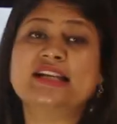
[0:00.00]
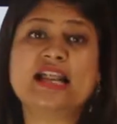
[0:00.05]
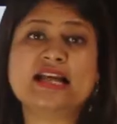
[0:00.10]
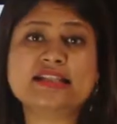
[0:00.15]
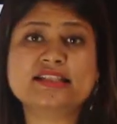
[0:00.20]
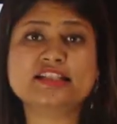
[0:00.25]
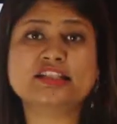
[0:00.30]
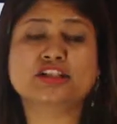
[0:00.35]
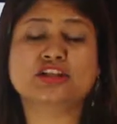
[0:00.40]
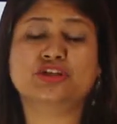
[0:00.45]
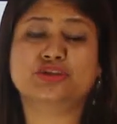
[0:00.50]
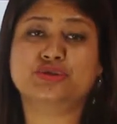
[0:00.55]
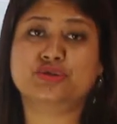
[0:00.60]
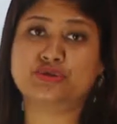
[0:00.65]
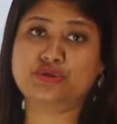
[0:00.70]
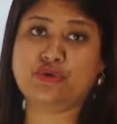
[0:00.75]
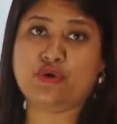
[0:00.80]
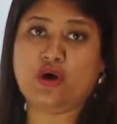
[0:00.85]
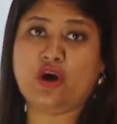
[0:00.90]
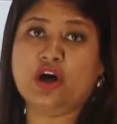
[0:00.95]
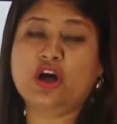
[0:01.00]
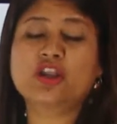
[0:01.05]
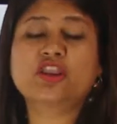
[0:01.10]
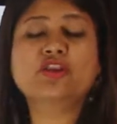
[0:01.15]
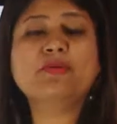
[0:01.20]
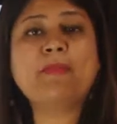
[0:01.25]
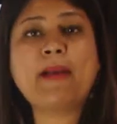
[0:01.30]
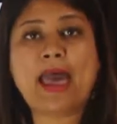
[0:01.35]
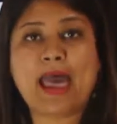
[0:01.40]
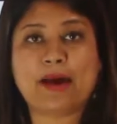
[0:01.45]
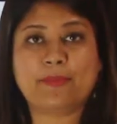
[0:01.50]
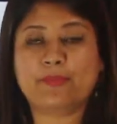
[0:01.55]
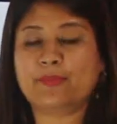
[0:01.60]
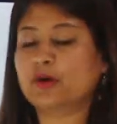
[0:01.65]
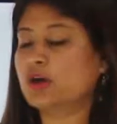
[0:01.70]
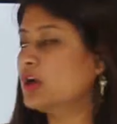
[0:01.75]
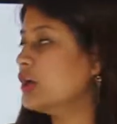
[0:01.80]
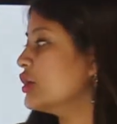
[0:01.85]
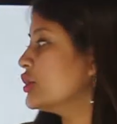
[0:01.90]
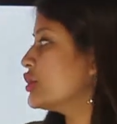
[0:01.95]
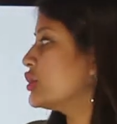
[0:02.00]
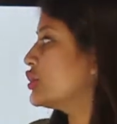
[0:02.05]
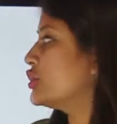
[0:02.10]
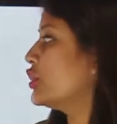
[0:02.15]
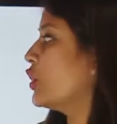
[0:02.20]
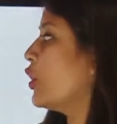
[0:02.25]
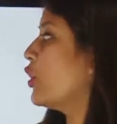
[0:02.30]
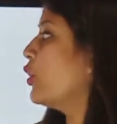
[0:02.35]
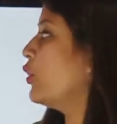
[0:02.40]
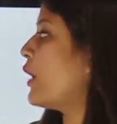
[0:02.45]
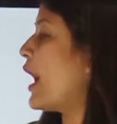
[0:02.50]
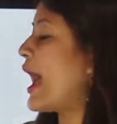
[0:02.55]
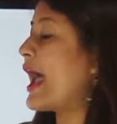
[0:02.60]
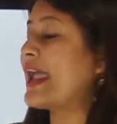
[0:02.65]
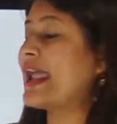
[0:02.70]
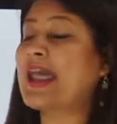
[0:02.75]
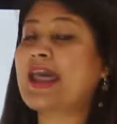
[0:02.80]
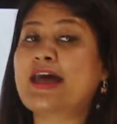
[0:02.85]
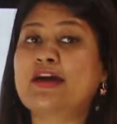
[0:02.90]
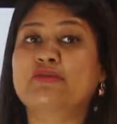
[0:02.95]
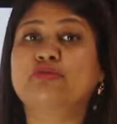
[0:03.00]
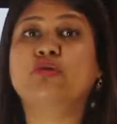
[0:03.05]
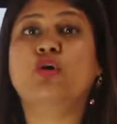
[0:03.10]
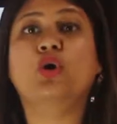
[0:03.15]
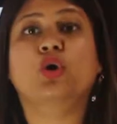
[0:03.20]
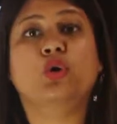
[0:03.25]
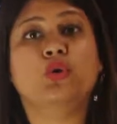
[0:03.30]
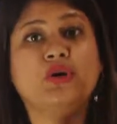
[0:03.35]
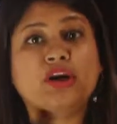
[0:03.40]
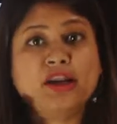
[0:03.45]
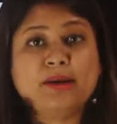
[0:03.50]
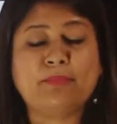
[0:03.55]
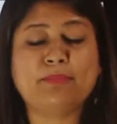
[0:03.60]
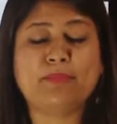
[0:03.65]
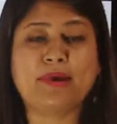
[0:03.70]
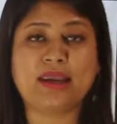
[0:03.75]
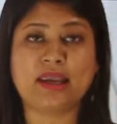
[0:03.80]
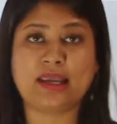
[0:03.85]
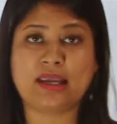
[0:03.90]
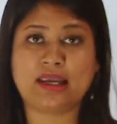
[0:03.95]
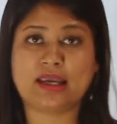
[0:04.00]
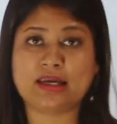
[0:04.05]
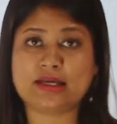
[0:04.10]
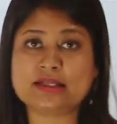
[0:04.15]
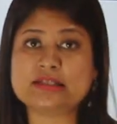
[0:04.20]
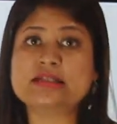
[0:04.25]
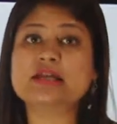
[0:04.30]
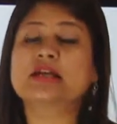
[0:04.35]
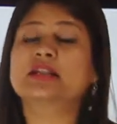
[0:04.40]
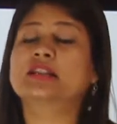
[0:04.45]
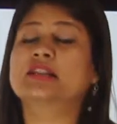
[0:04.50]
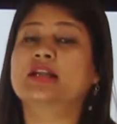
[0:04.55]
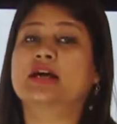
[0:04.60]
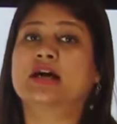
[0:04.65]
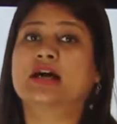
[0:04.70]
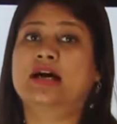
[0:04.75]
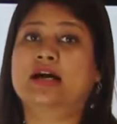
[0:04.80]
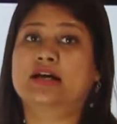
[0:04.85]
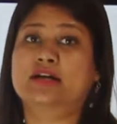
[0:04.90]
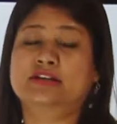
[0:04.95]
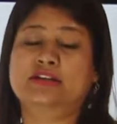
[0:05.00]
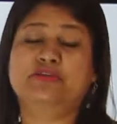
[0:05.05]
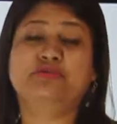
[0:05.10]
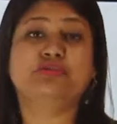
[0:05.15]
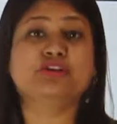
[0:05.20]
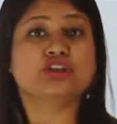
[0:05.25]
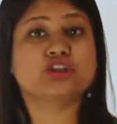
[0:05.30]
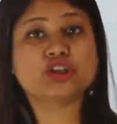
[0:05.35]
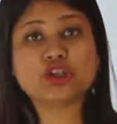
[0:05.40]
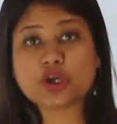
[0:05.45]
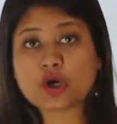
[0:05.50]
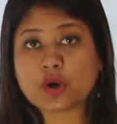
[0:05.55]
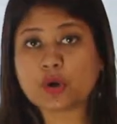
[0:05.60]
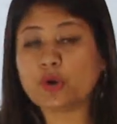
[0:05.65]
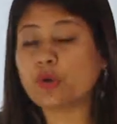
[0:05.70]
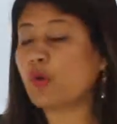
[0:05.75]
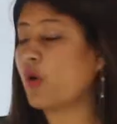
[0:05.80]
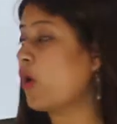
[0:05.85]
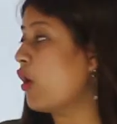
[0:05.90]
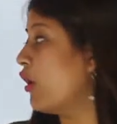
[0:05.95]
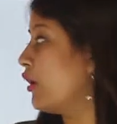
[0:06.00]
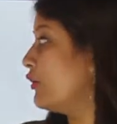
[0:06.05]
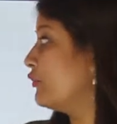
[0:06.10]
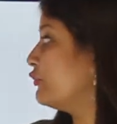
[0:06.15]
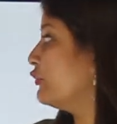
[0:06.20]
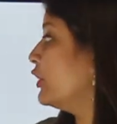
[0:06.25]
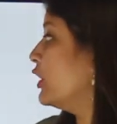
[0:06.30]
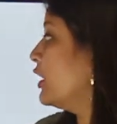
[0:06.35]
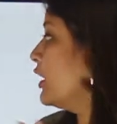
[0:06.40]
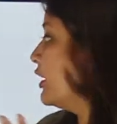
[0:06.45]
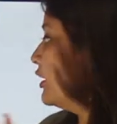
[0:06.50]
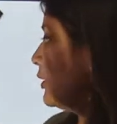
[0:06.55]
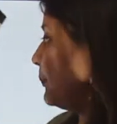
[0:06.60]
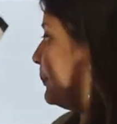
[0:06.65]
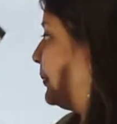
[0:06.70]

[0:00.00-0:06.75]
Let's draw the map. So I have already made the video of the